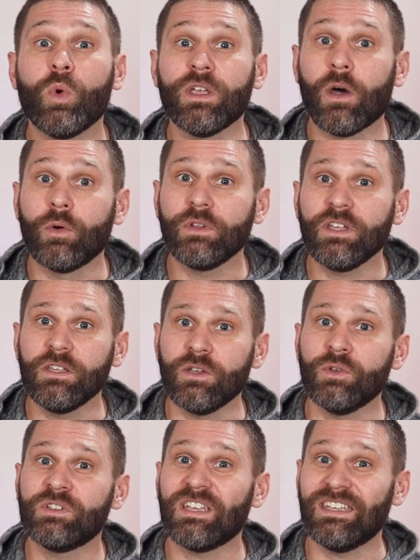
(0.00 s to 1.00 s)
we only
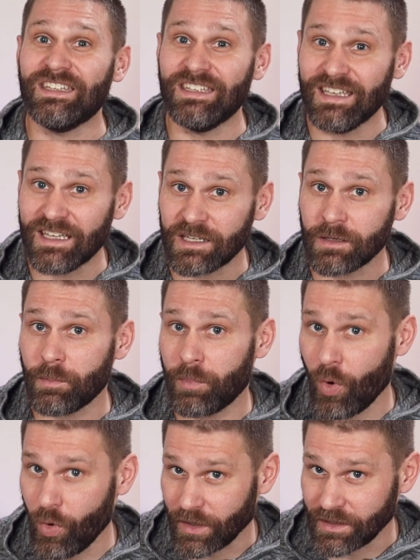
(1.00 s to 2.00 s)
use yin
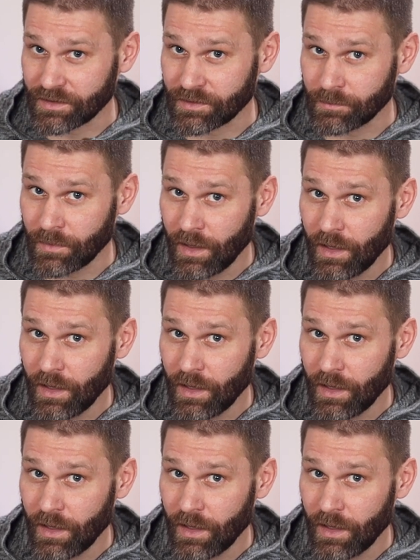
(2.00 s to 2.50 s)
points.